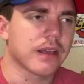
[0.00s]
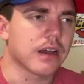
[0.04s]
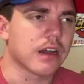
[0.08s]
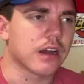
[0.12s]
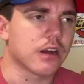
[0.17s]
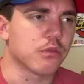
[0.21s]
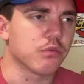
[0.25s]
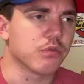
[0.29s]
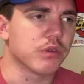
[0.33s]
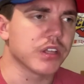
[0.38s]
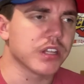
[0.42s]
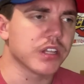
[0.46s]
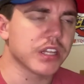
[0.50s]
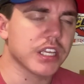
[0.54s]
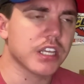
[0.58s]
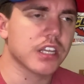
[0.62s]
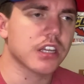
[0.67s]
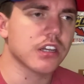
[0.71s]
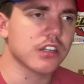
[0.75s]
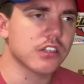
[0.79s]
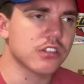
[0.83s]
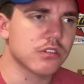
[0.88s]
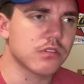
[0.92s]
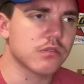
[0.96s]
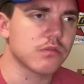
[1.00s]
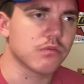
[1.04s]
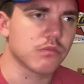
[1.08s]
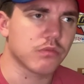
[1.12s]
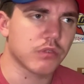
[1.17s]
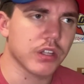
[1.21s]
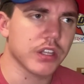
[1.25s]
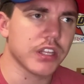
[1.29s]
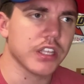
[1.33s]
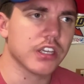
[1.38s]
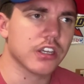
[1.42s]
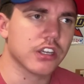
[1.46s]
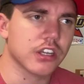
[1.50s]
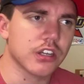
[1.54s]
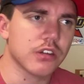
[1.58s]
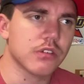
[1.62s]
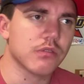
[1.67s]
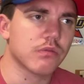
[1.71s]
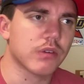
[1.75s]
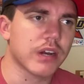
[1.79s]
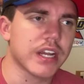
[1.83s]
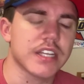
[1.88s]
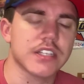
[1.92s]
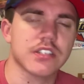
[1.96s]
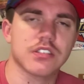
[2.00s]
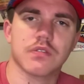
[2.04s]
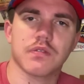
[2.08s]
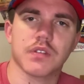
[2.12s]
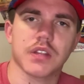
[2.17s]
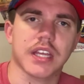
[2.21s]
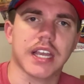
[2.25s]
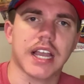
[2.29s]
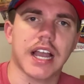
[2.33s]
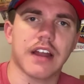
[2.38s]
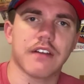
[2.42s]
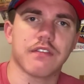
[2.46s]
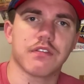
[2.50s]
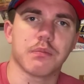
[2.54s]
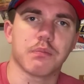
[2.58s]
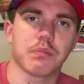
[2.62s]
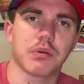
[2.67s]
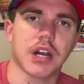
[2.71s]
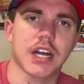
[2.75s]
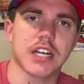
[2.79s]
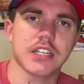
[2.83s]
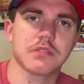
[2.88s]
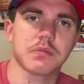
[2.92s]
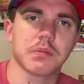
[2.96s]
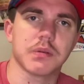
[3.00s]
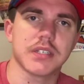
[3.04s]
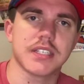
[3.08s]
A really good race for the guy from Prosper,